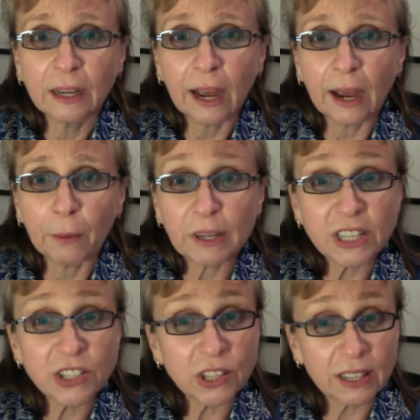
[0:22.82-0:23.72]
When
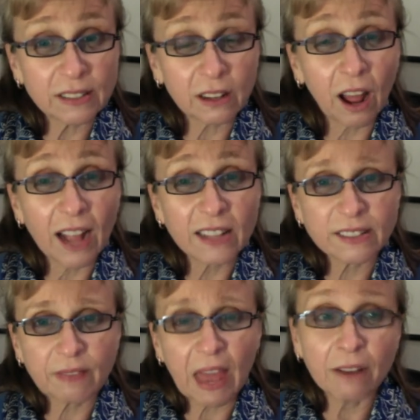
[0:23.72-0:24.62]
teaching these
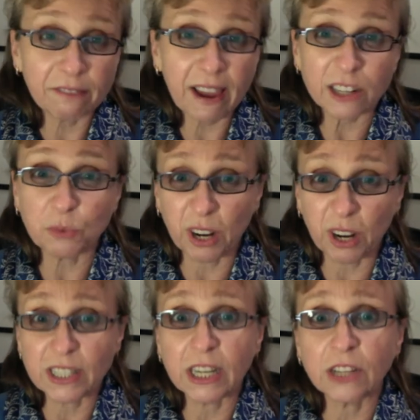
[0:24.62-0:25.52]
clients, and in fact when
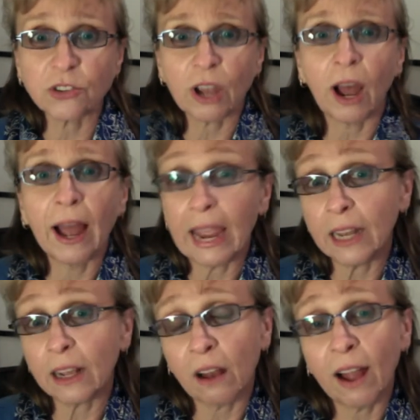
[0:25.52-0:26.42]
I teach
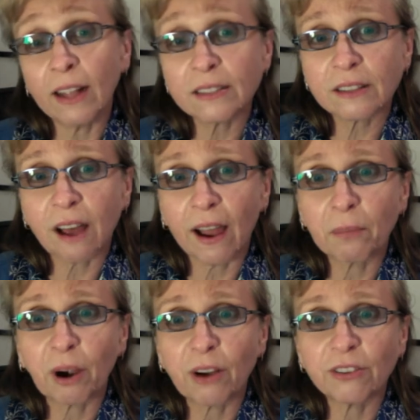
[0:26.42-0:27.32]
any clients, I
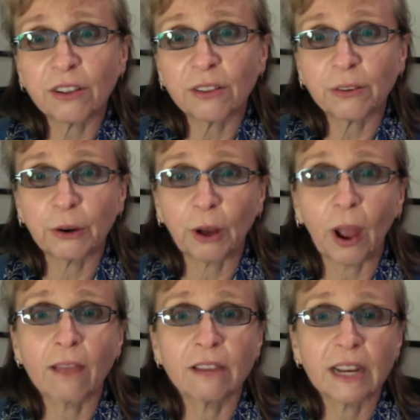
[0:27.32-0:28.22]
approach it through an
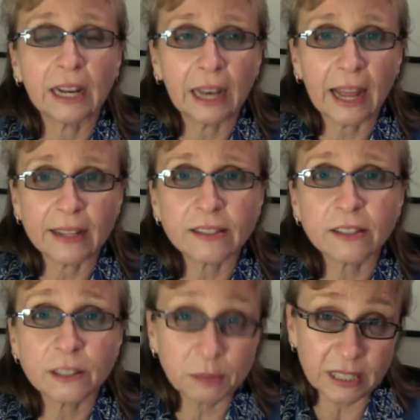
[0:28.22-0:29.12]
ayurvedic lens,
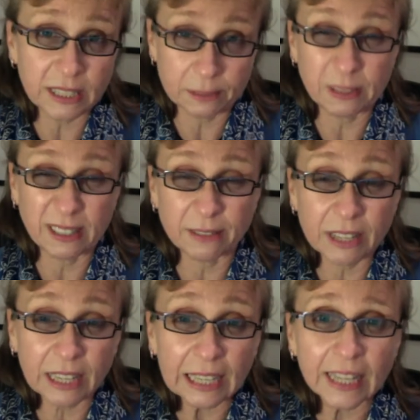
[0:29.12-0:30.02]
so
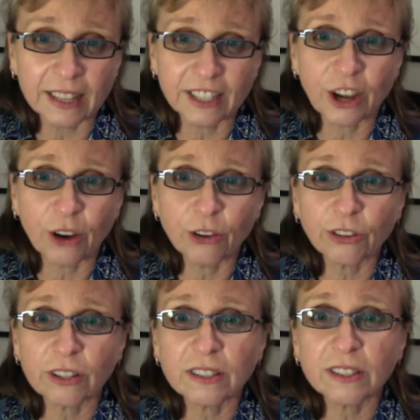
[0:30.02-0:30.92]
specifically the
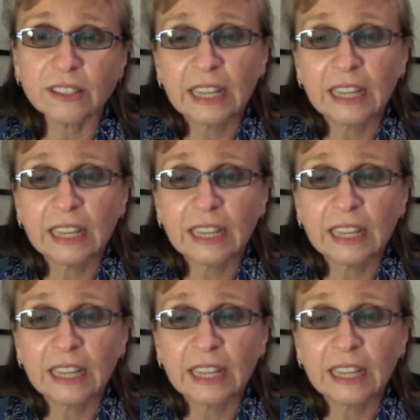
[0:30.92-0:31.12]
doshas.